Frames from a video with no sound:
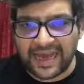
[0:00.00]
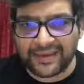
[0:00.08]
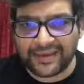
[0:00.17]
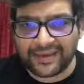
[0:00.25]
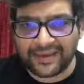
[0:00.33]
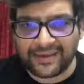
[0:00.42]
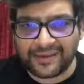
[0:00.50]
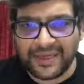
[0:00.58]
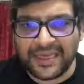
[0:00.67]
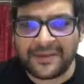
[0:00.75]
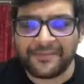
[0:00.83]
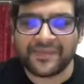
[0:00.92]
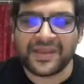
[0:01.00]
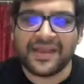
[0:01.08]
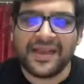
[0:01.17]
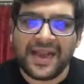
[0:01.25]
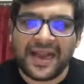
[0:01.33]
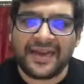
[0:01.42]
as 3.
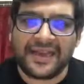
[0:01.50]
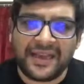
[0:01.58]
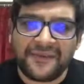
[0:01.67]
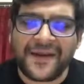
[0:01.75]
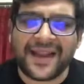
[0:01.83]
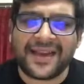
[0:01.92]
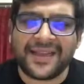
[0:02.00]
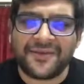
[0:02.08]
And if I get